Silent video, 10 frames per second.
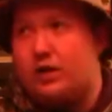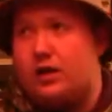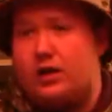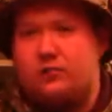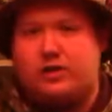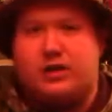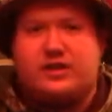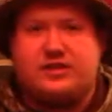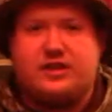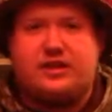I'm really
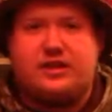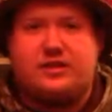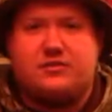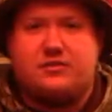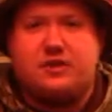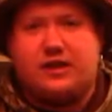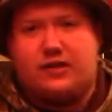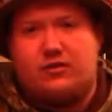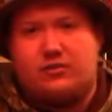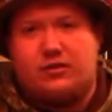excited to get this rod
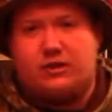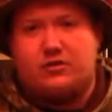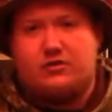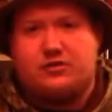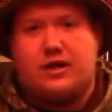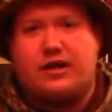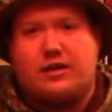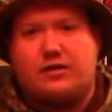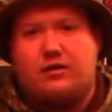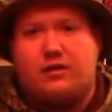out on the water and try
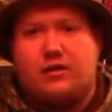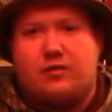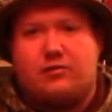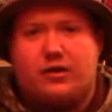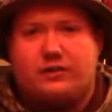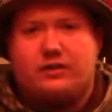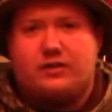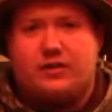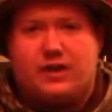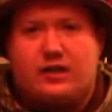it, but
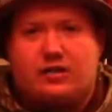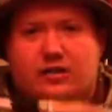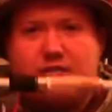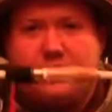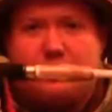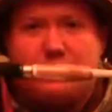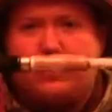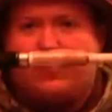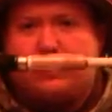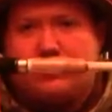obviously you can't do that without a
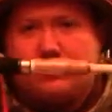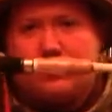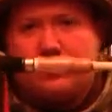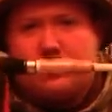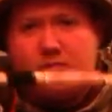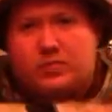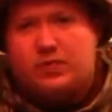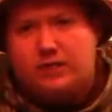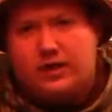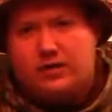reel.
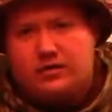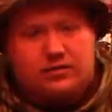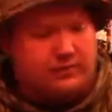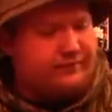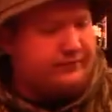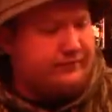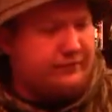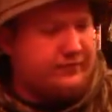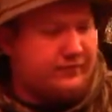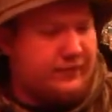But wait,
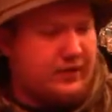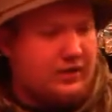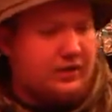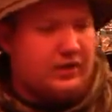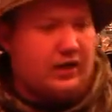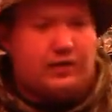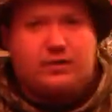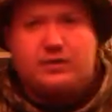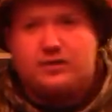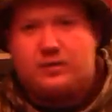I
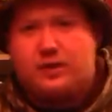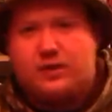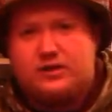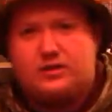went to Cabela's